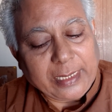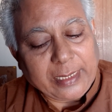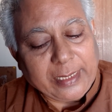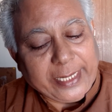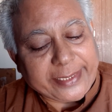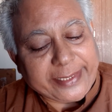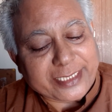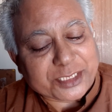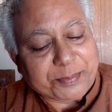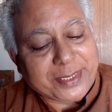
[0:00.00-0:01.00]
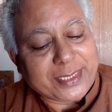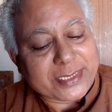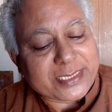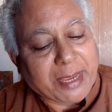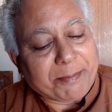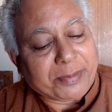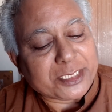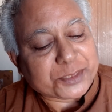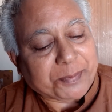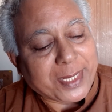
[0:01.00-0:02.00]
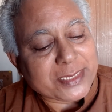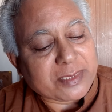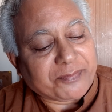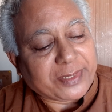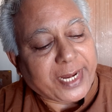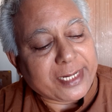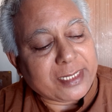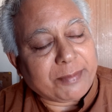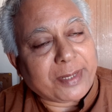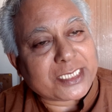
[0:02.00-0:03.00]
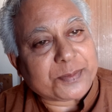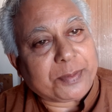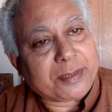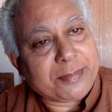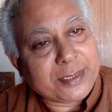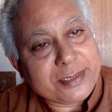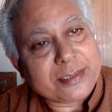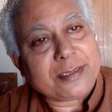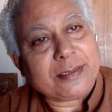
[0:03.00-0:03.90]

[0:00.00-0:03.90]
let S be the sample space of a random experiment.